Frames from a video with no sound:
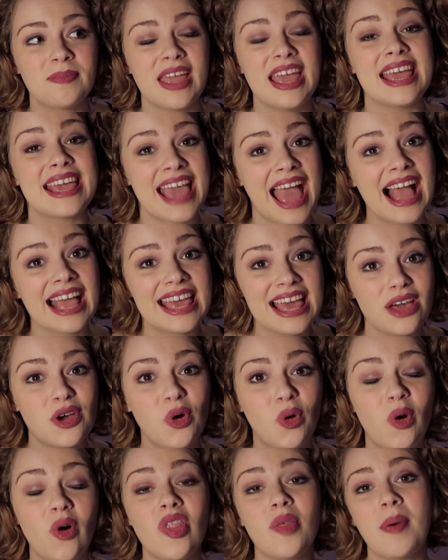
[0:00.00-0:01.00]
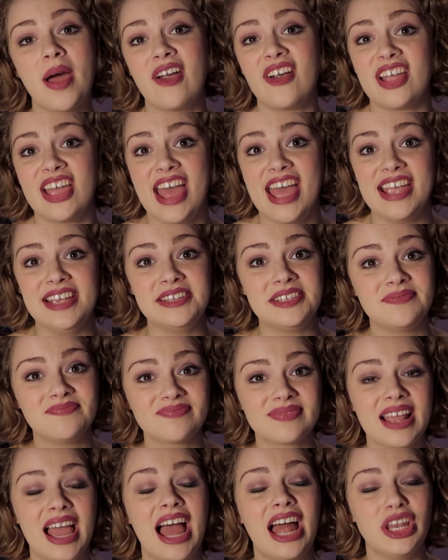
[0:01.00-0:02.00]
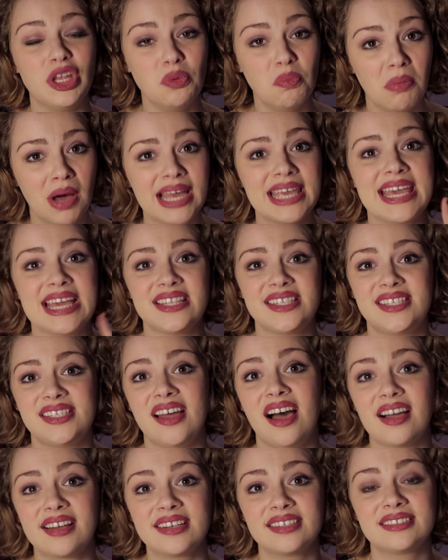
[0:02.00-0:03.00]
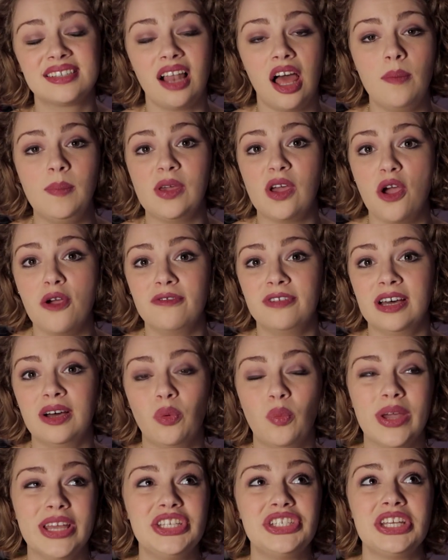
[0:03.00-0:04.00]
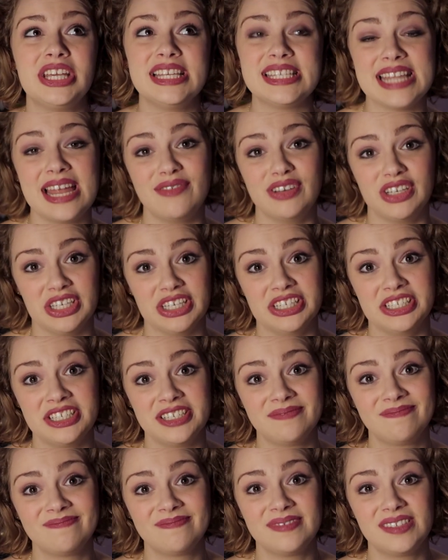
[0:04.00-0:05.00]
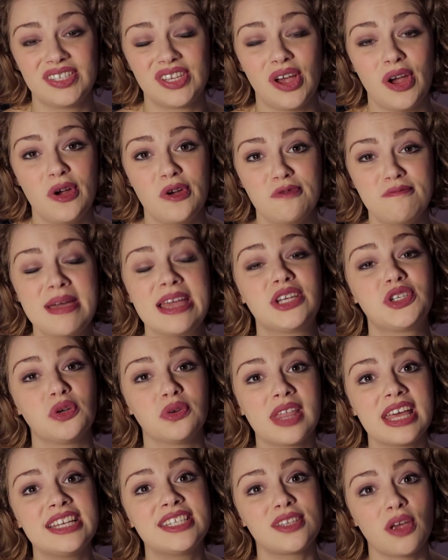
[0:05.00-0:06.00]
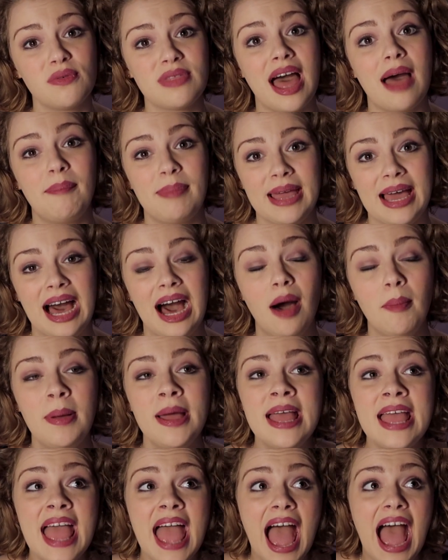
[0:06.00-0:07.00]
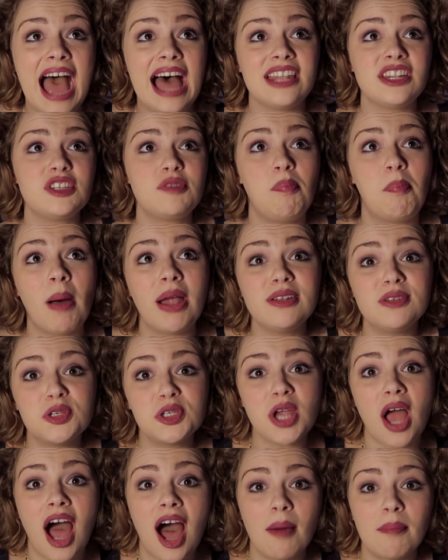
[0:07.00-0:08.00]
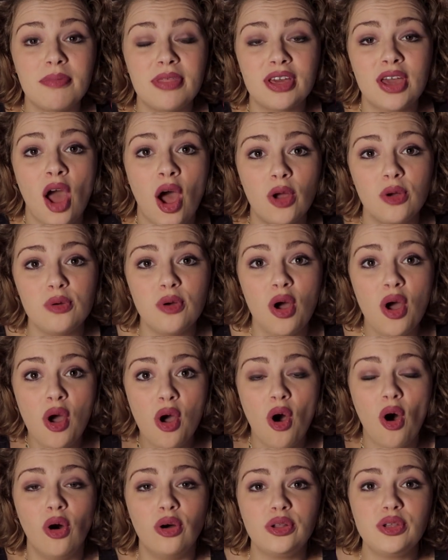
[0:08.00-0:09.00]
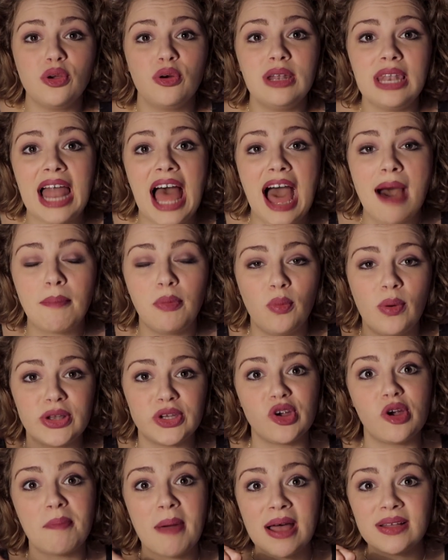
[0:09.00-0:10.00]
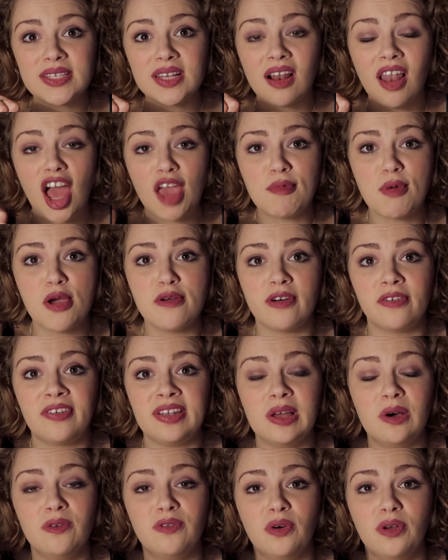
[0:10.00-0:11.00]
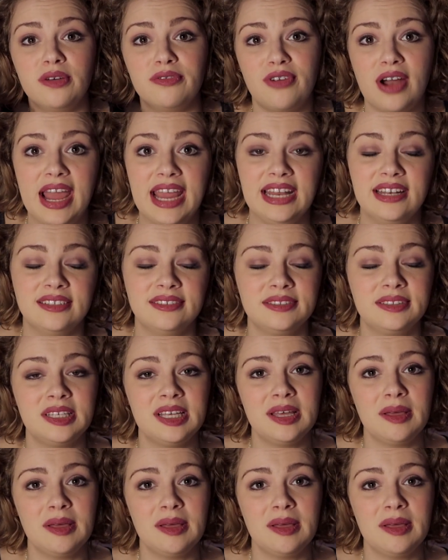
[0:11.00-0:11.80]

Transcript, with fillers: it can get caught on the barricade and you might get stuck climbing over, which is never good. So make sure they sew that bit up and bunch up the coat on your lap when you're about to climb over for a little fall of rain